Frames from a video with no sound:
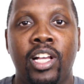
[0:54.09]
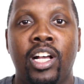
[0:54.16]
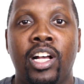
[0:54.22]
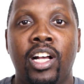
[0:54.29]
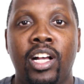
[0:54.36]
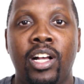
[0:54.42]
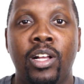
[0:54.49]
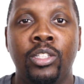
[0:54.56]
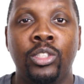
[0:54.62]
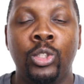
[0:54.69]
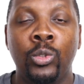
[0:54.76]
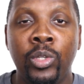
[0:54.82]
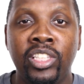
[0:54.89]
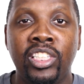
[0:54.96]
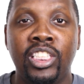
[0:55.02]

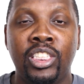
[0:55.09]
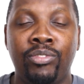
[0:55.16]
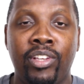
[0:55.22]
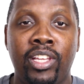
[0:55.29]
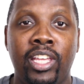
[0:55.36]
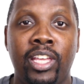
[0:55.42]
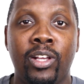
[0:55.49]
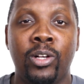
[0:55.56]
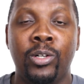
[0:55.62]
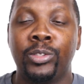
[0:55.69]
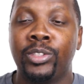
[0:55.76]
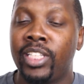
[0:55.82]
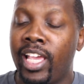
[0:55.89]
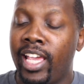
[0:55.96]
doing these videos,